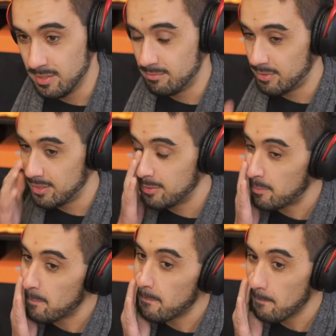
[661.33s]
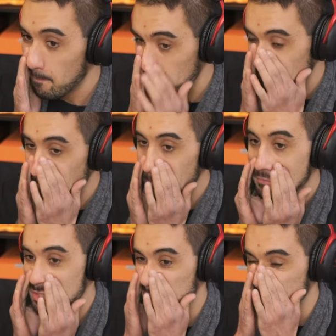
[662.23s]
bro?
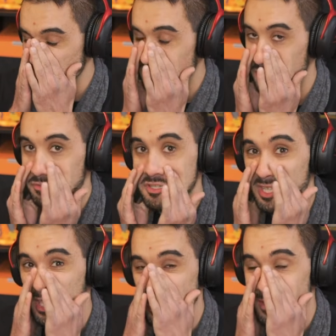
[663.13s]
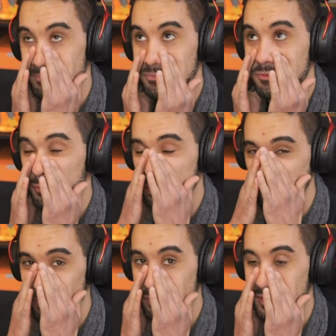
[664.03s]
So Tuesdays for
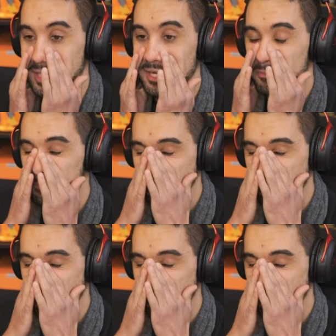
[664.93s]
community now,